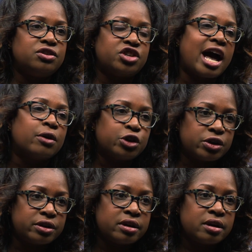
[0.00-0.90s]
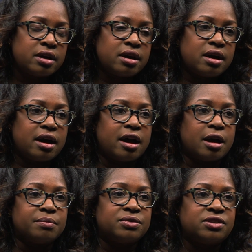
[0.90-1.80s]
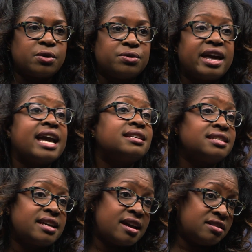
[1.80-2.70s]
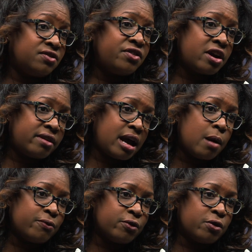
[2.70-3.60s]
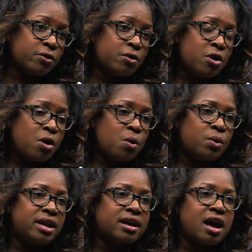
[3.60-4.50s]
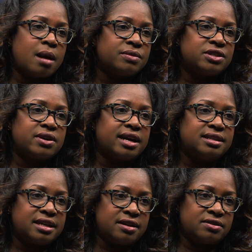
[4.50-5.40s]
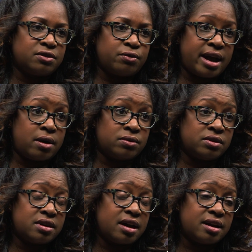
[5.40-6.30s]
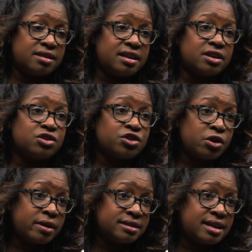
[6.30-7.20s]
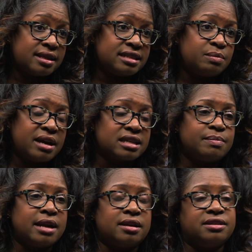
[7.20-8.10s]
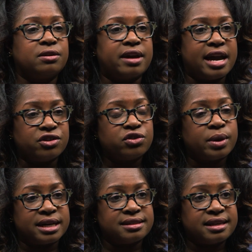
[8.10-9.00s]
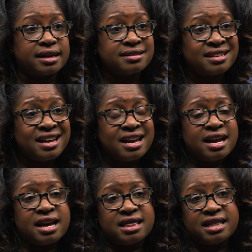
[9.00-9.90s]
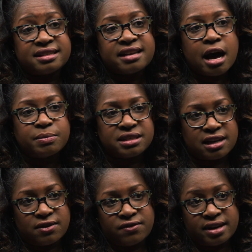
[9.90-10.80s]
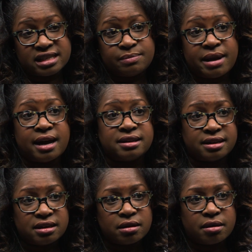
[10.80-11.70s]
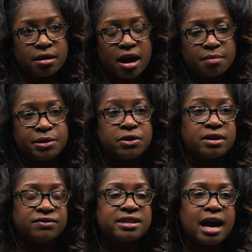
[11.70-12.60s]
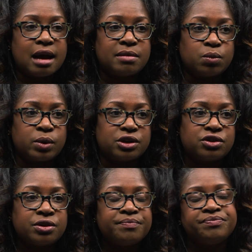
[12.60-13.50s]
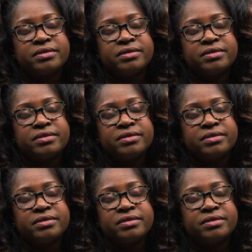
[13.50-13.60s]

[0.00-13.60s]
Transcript: childhood. So the ACA is very helpful when it comes to ideas around the insurance, at least being expanded until age 26. This helps give an expanded period of time in which